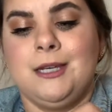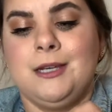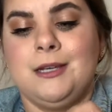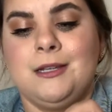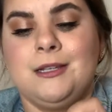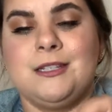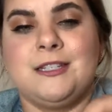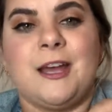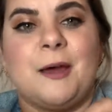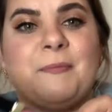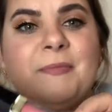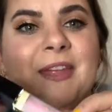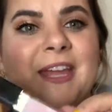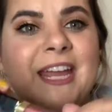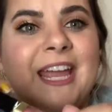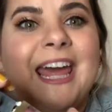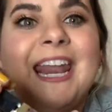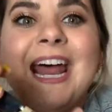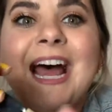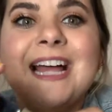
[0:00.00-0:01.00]

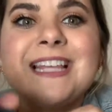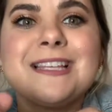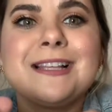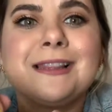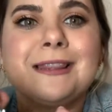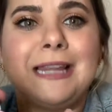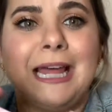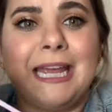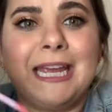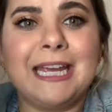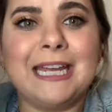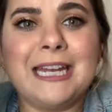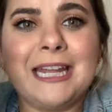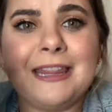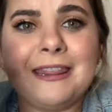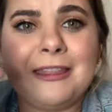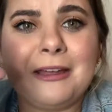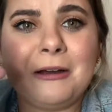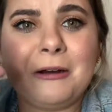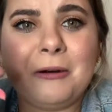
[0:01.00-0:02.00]
something. It has a light in
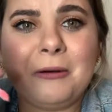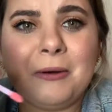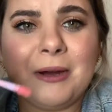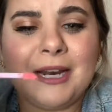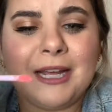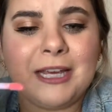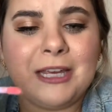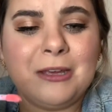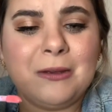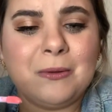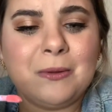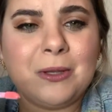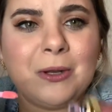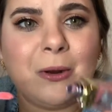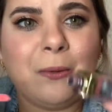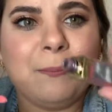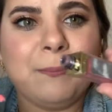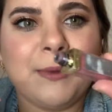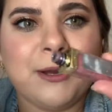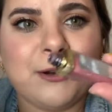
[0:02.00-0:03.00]
it though, and a cute
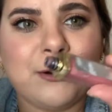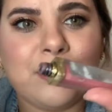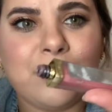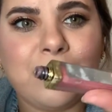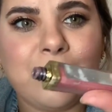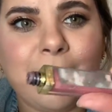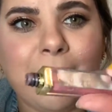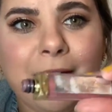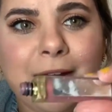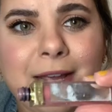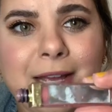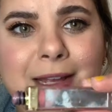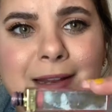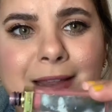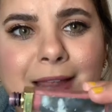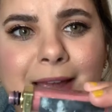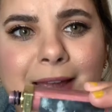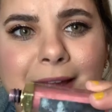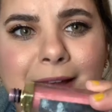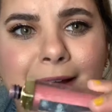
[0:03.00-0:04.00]
little mirror on it,
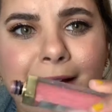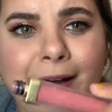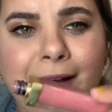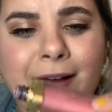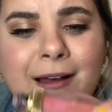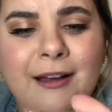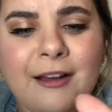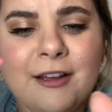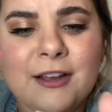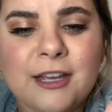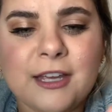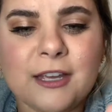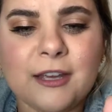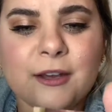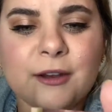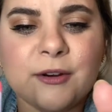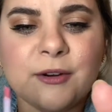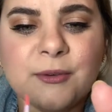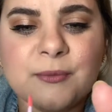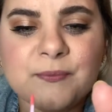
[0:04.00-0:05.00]
like, oh,
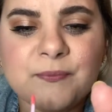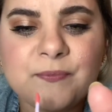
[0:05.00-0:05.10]
cute.